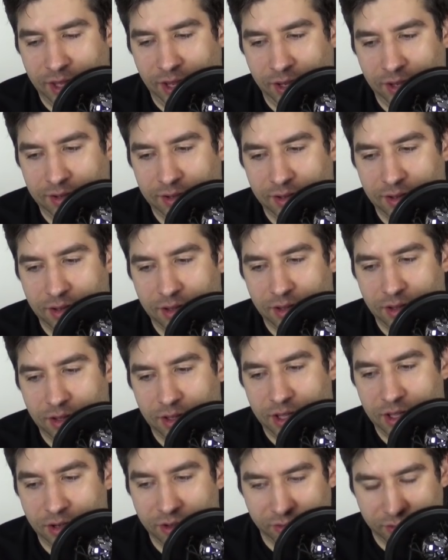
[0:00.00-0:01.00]
that
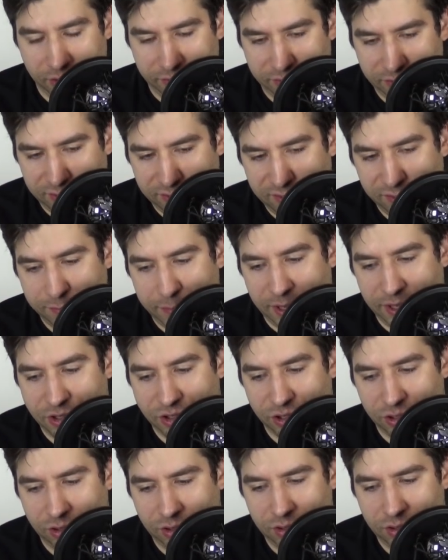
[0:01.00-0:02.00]
he deserves a
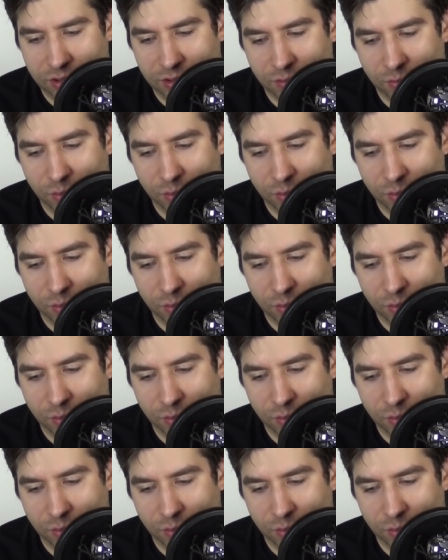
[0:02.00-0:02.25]
suspension.